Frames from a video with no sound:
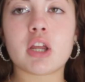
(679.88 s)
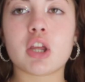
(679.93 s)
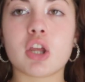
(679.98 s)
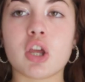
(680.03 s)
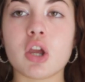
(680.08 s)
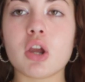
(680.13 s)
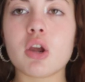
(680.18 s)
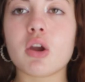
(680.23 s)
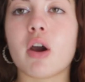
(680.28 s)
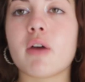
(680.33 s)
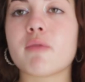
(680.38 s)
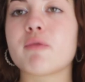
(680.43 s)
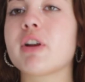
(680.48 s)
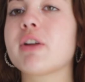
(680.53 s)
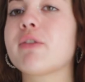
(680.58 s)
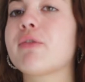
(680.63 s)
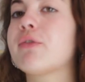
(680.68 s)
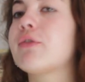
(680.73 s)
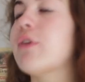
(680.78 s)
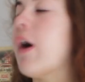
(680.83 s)
really cute I'm
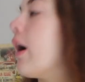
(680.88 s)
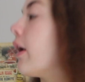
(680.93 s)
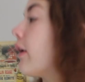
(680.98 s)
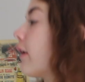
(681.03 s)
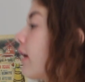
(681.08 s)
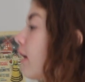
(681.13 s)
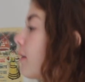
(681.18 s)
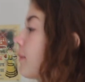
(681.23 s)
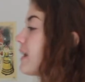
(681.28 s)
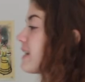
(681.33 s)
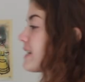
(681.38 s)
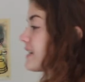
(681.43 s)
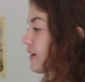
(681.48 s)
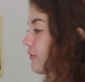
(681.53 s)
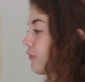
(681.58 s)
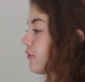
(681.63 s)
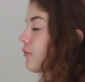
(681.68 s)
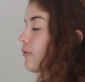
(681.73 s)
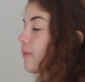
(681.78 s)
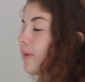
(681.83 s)
really fun like a bit
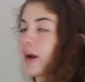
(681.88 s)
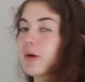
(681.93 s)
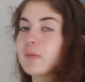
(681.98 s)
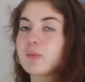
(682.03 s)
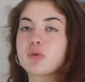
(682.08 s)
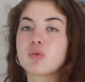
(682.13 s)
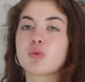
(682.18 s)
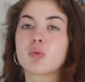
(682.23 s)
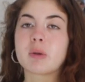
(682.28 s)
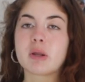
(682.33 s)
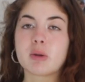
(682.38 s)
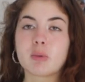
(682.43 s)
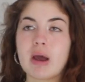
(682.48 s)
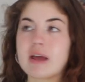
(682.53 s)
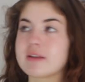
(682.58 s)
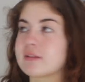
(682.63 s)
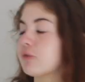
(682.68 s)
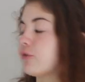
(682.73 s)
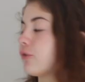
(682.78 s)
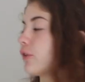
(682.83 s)
different for me I wouldn't normally
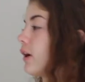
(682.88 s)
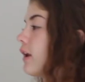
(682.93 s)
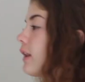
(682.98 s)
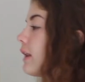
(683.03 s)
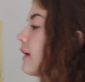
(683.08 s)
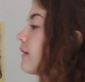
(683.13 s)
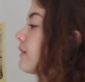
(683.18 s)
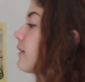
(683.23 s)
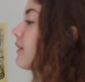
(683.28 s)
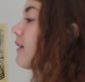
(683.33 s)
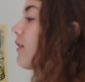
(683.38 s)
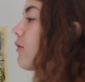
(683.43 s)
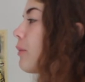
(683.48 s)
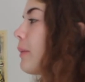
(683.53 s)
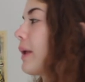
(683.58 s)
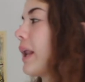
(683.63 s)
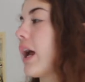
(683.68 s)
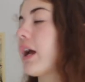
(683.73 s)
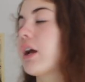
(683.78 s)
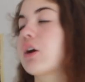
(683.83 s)
wear something like this it's giving
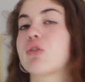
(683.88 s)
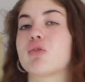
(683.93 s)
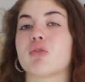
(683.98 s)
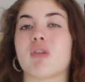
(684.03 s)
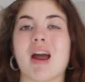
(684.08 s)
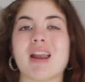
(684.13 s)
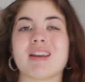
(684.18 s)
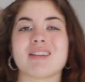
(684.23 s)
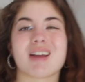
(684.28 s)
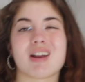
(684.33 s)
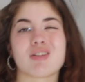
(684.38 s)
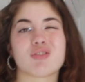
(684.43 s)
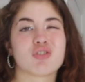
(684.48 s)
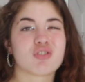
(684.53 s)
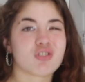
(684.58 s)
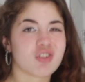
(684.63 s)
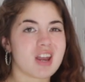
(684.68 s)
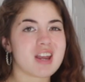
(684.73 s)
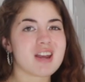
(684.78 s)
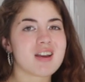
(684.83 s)
me like granddad
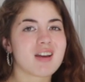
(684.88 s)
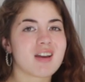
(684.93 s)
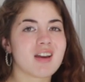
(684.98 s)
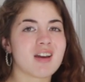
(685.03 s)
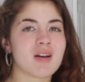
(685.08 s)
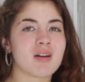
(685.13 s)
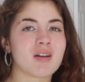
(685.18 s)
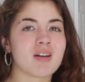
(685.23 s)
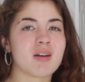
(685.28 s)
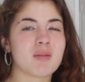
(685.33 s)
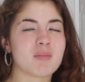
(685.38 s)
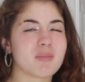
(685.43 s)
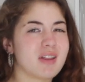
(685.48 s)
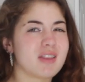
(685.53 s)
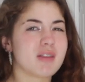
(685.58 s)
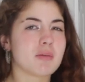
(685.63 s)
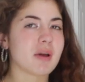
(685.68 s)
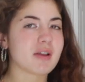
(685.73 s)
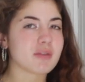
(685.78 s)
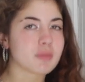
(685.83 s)
chic
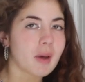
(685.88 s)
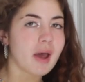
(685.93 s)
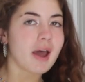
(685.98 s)
in the best